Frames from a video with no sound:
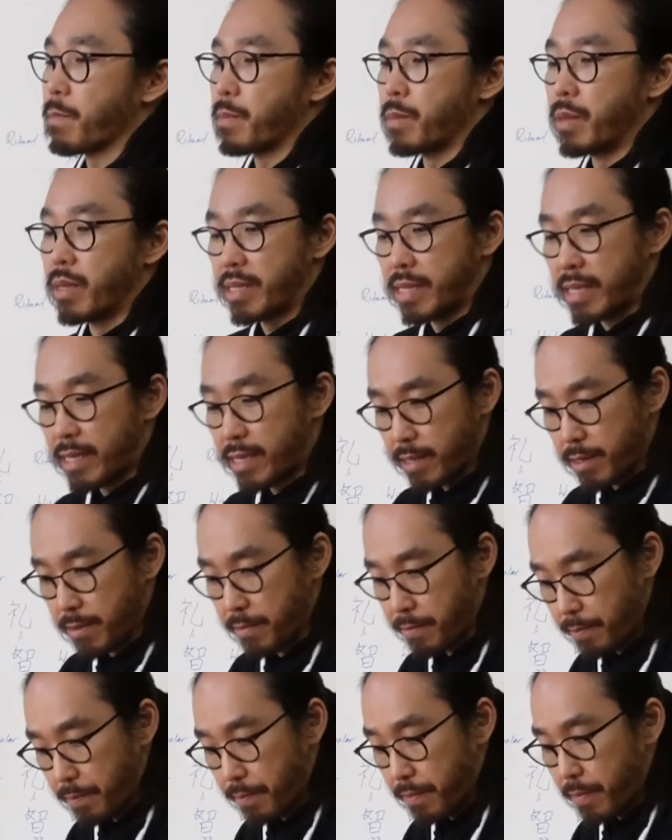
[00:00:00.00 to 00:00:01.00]
the
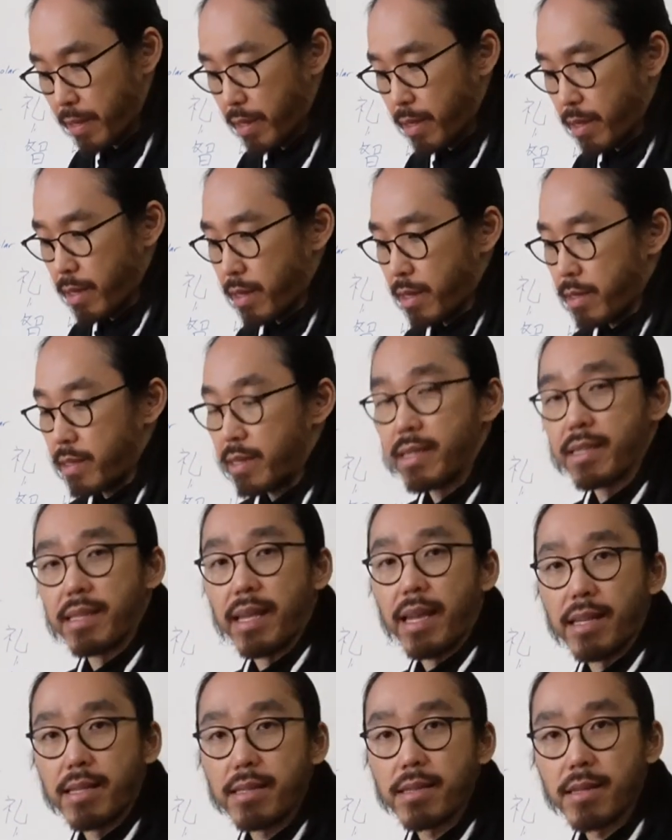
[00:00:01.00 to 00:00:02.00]
system, the
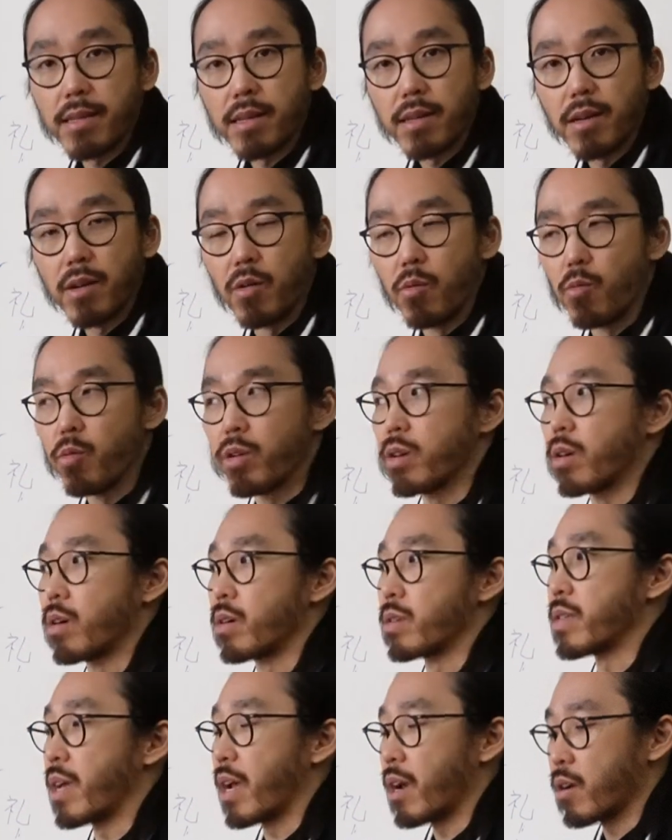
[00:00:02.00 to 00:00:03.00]
state. We
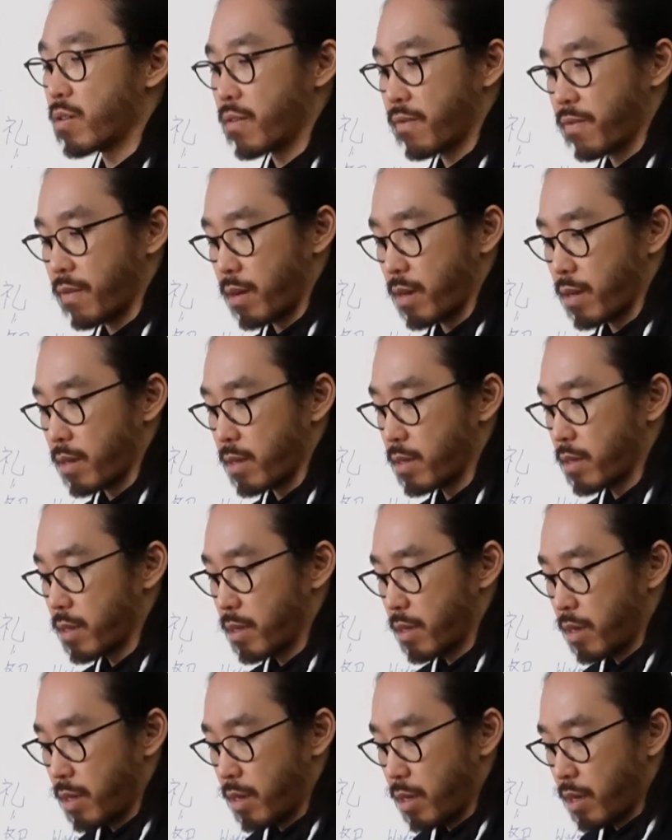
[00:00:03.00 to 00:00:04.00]
are terrified
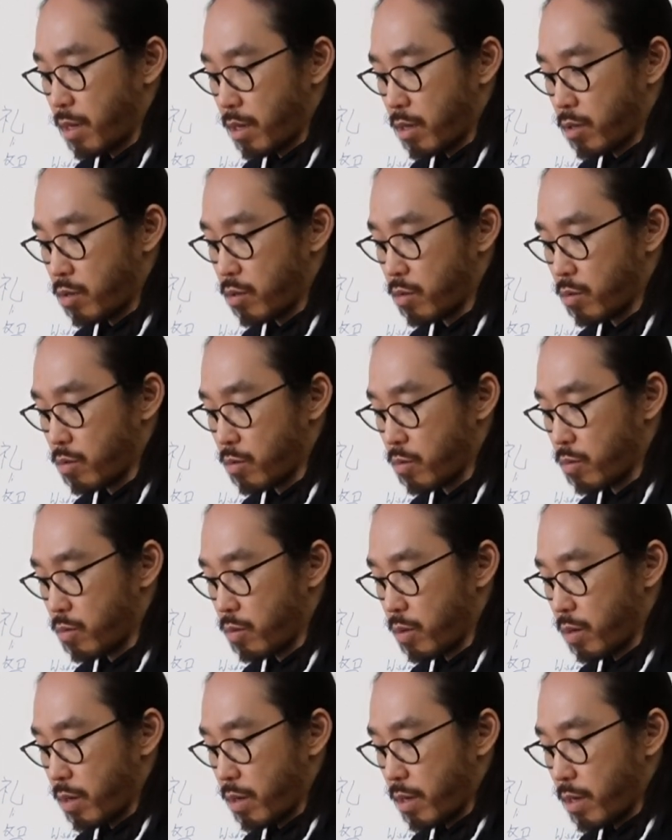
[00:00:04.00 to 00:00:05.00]
to
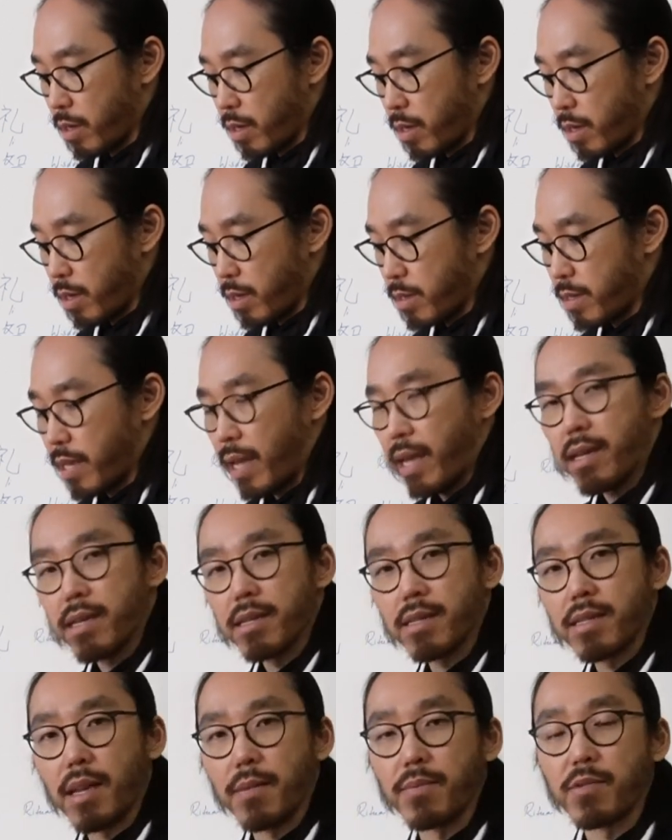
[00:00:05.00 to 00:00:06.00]
take a
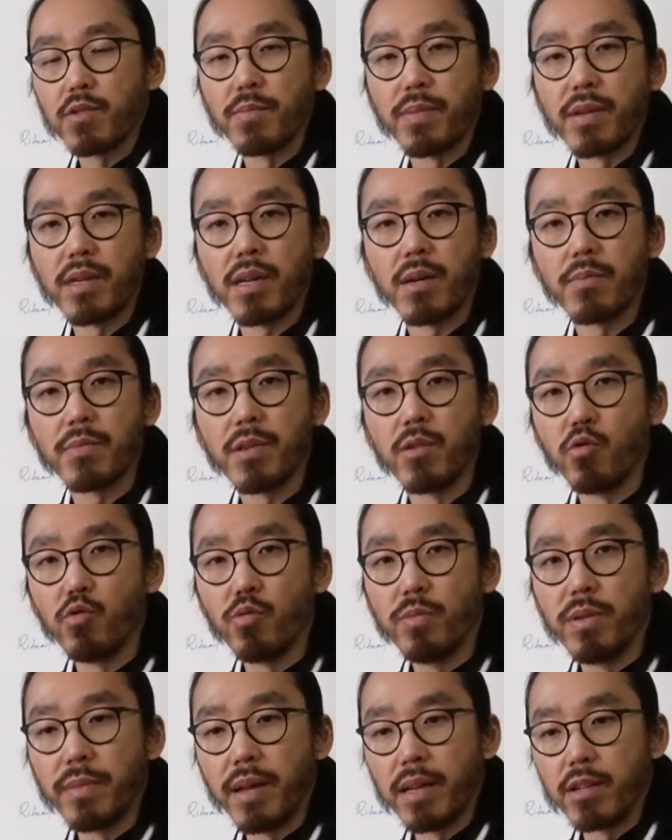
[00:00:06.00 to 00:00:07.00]
step to become the
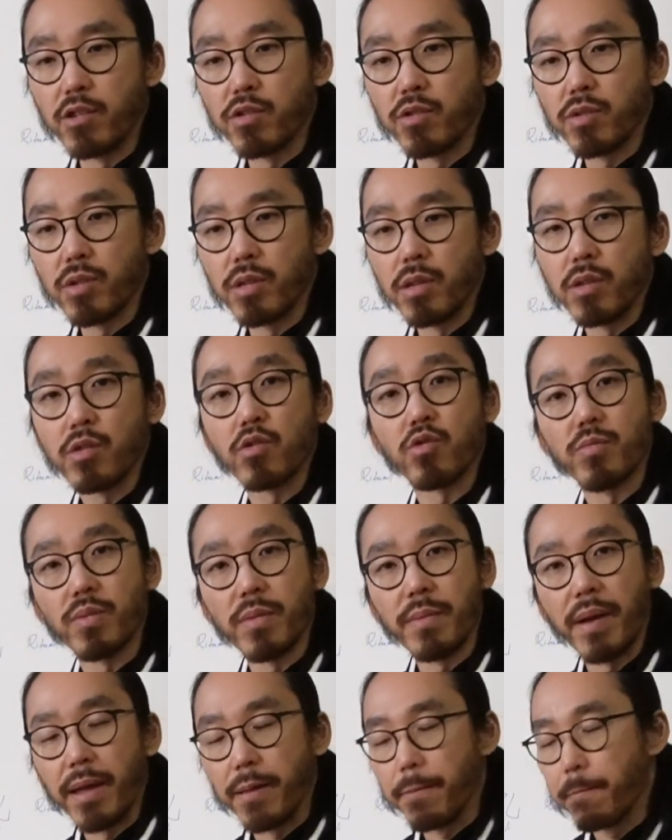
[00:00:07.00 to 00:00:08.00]
Übermensch, the
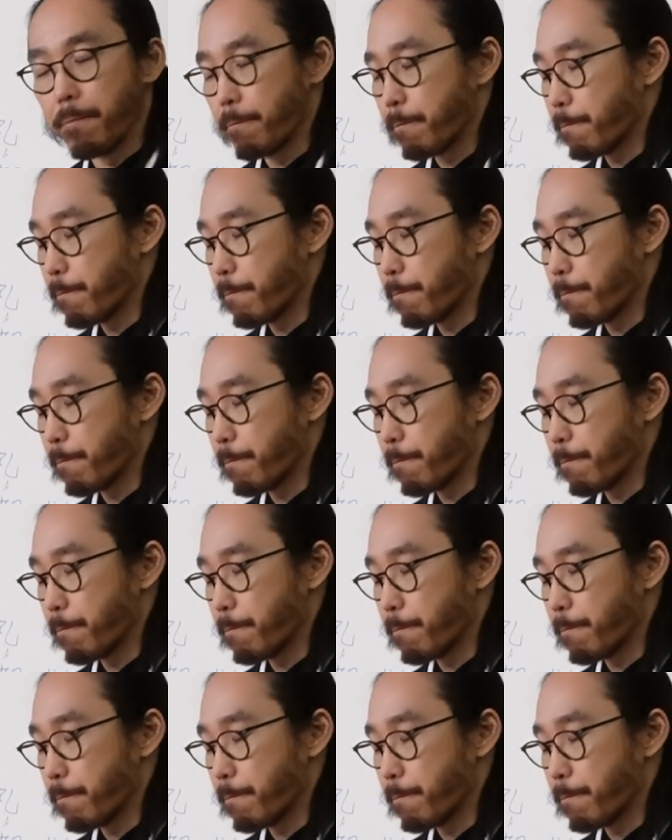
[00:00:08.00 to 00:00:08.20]
Superman.